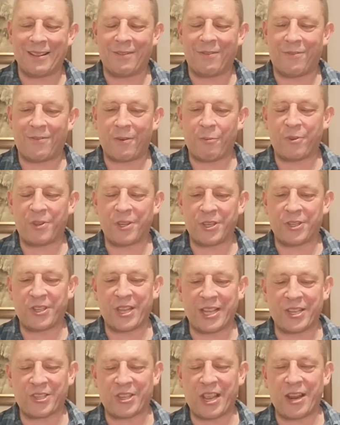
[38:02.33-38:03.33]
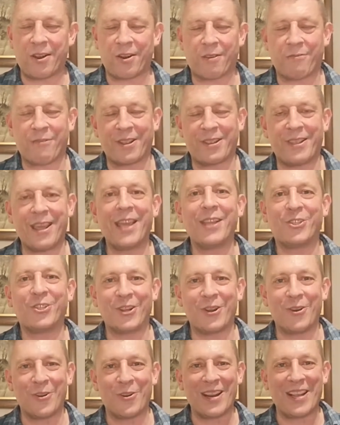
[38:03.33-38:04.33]
what would you say, centre of attention
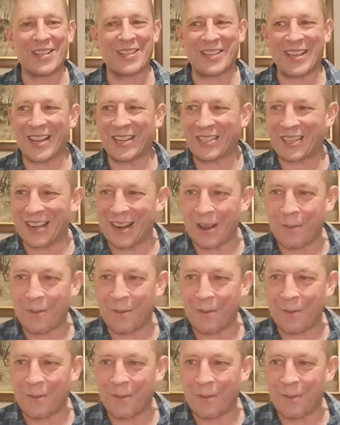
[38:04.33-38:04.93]
at every session. I